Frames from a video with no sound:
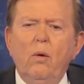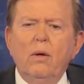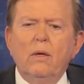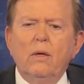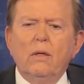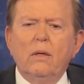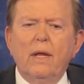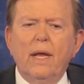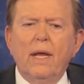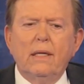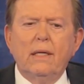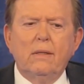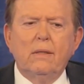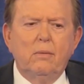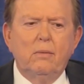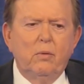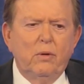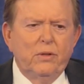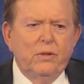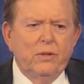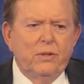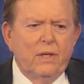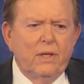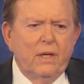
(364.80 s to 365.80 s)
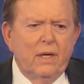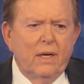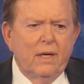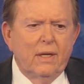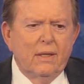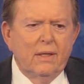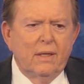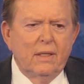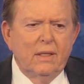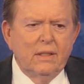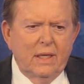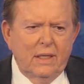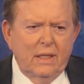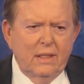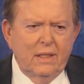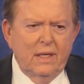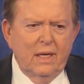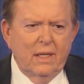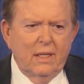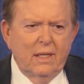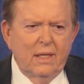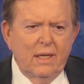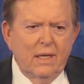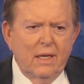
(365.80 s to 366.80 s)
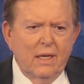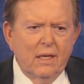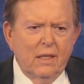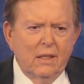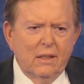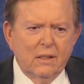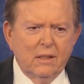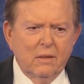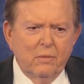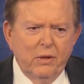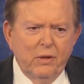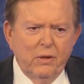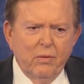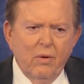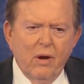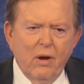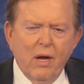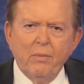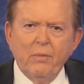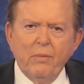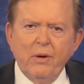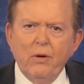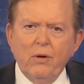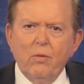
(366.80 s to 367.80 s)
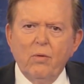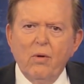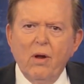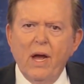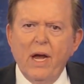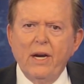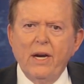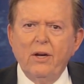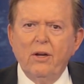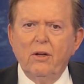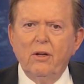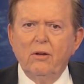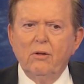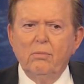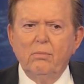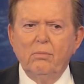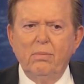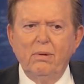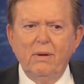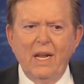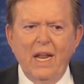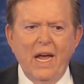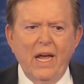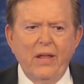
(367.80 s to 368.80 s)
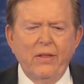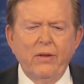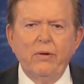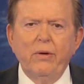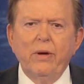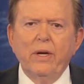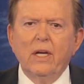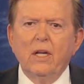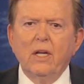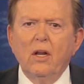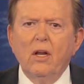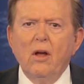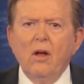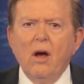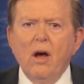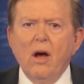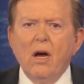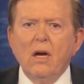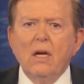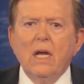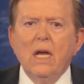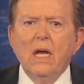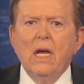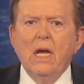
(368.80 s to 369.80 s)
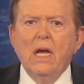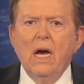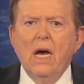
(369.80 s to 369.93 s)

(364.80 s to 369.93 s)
Well, that was, as I said, the ultimate Romney Rhino blathering along.